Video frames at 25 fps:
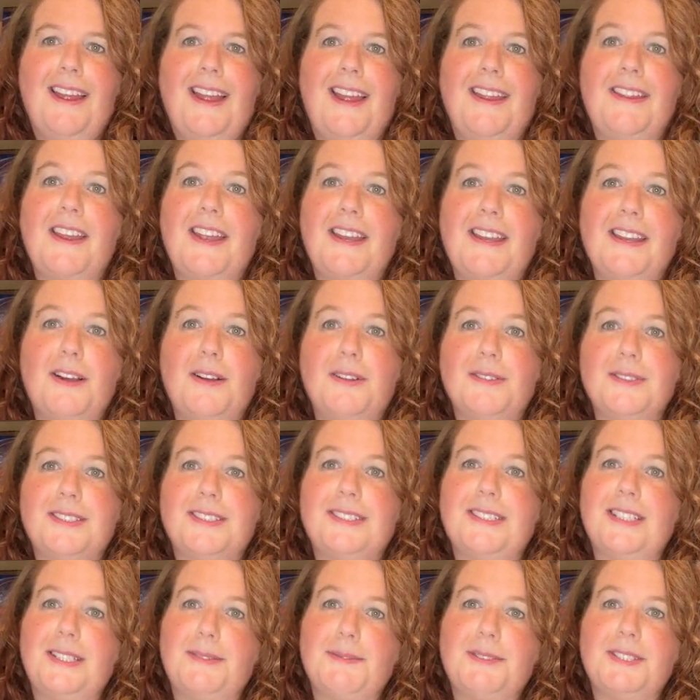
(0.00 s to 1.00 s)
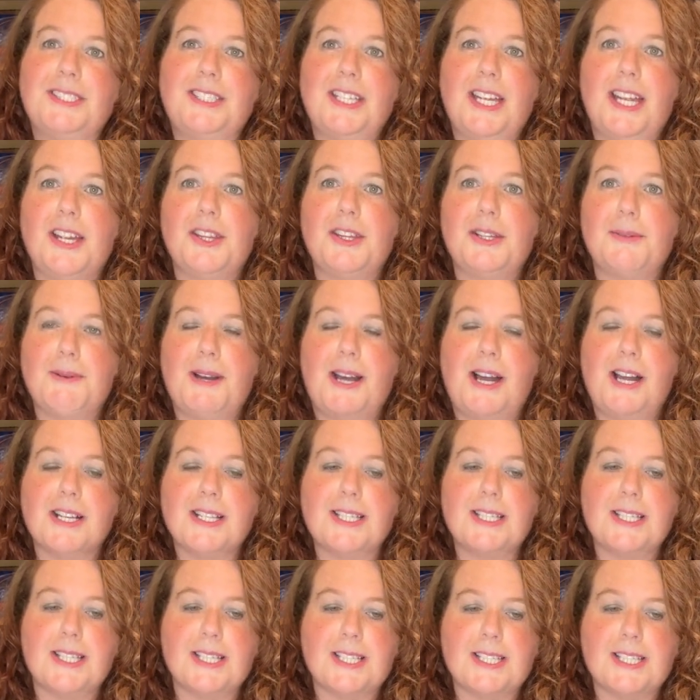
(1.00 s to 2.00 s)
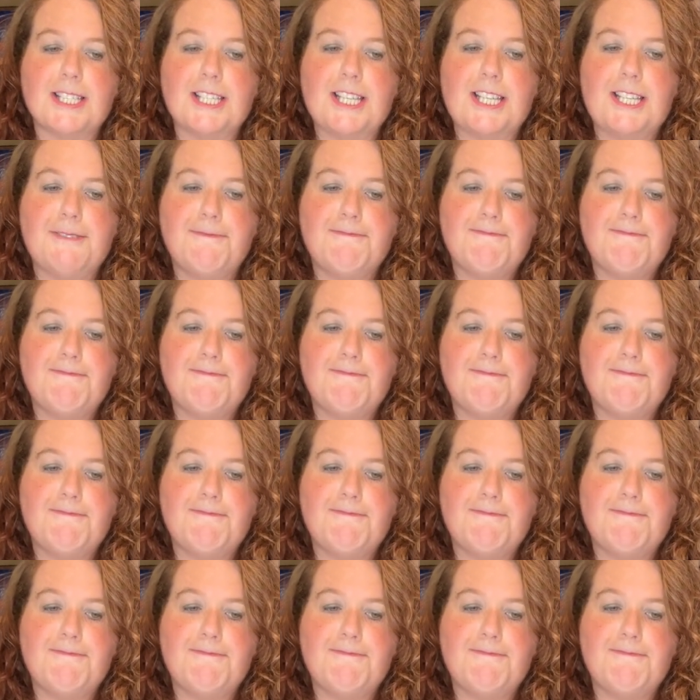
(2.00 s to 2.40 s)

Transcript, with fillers: And they don't seem to stay in their boxes.